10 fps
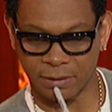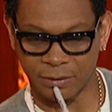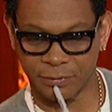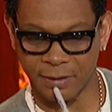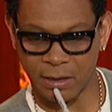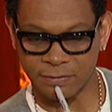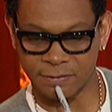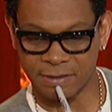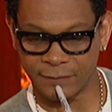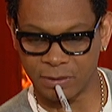
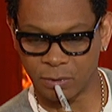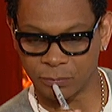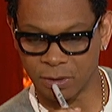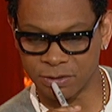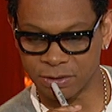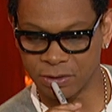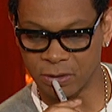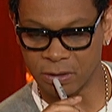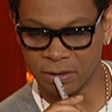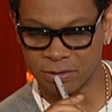1,071 rushing
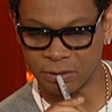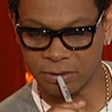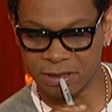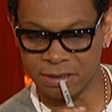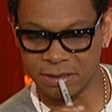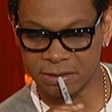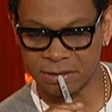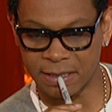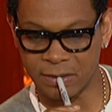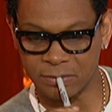yards, 13
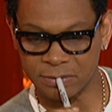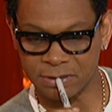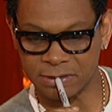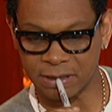touchdowns.